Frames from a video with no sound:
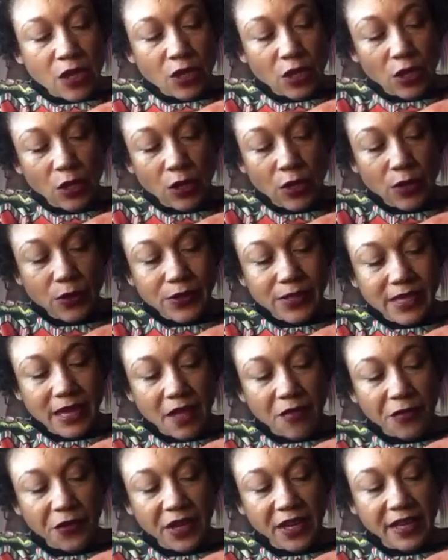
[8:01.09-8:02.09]
You lose
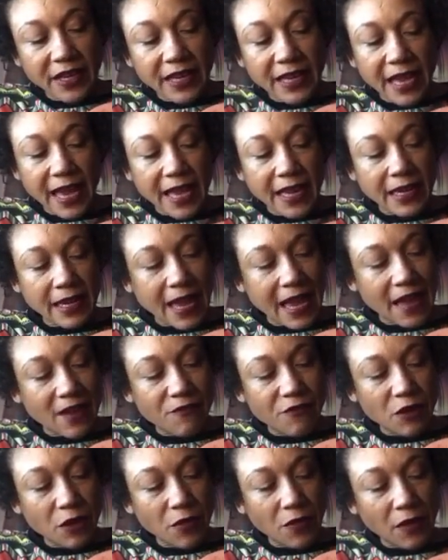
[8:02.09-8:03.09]
nothing and gain
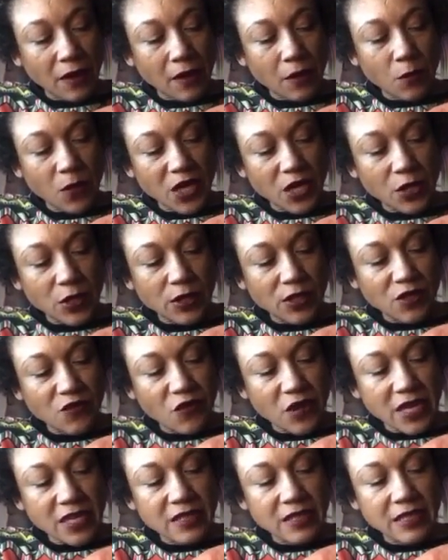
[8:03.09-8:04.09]
everything when you
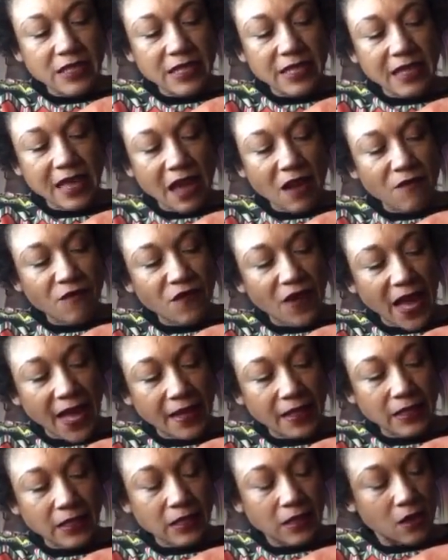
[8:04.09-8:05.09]
surrender to that
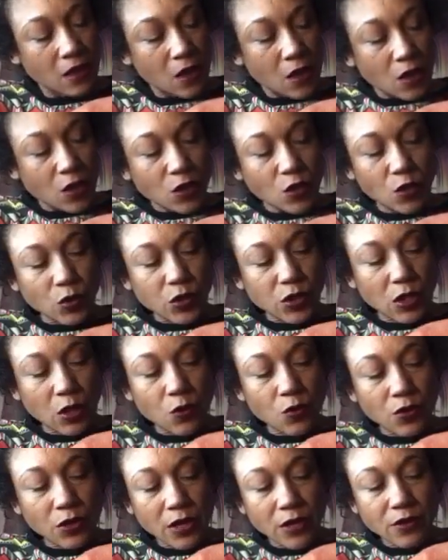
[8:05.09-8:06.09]
fact. Your
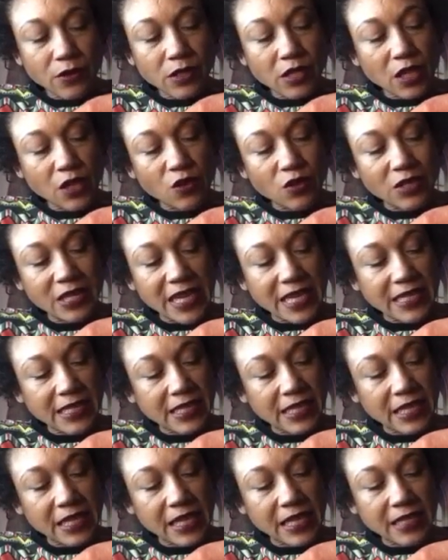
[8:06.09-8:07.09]
soul knows that your
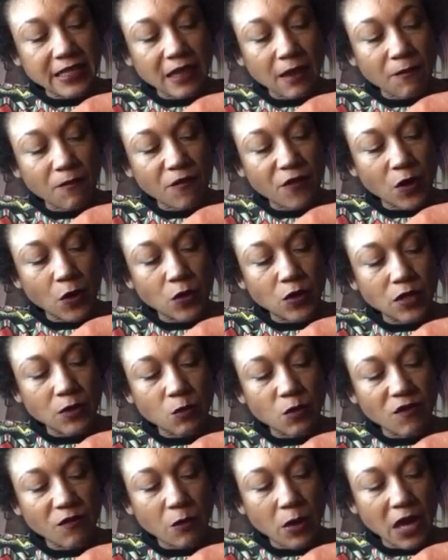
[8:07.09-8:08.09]
destiny is
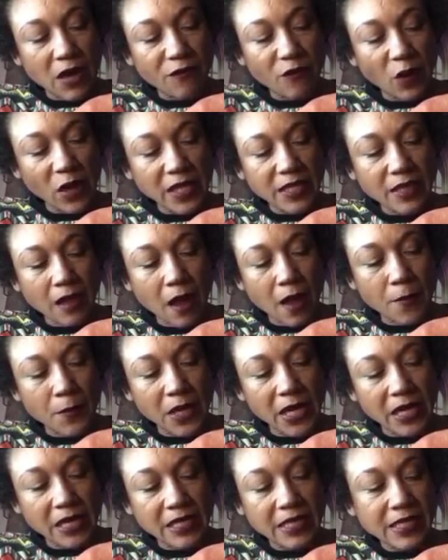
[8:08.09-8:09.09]
unfolding with perfect
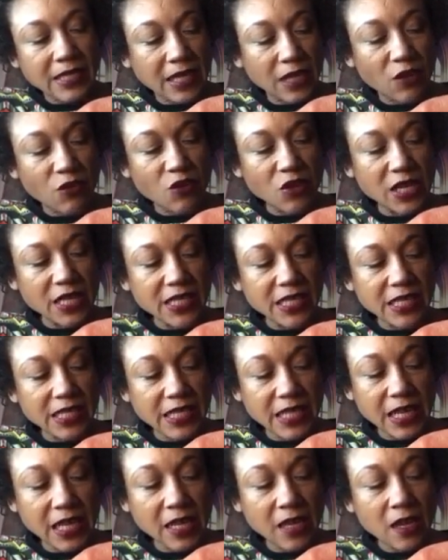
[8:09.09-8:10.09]
timing and
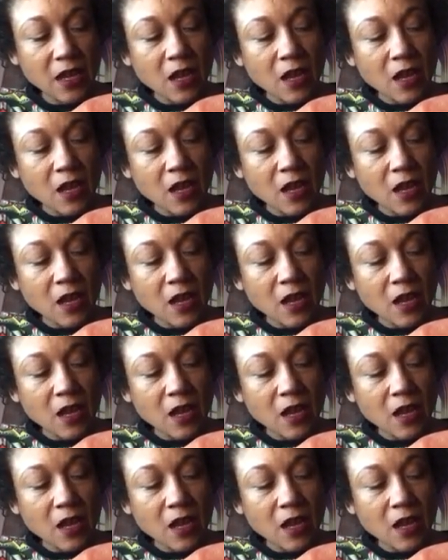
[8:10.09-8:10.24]
synchronicity.